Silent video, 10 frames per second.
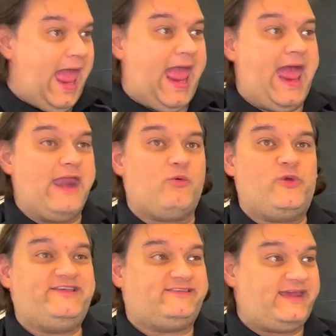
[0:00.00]
And
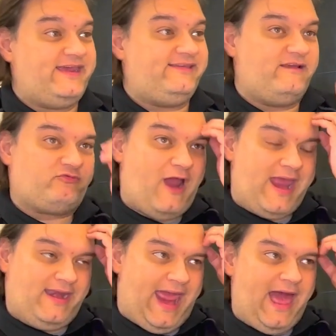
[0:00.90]
we see
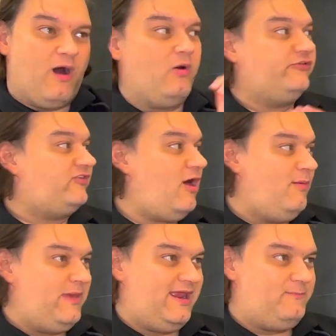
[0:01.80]
right now
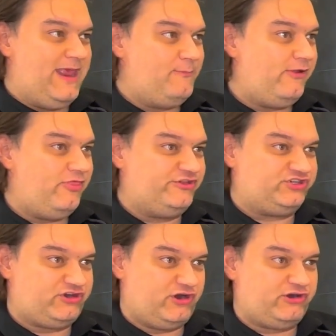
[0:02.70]
so many people in the
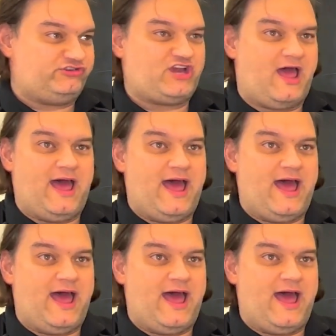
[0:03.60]
church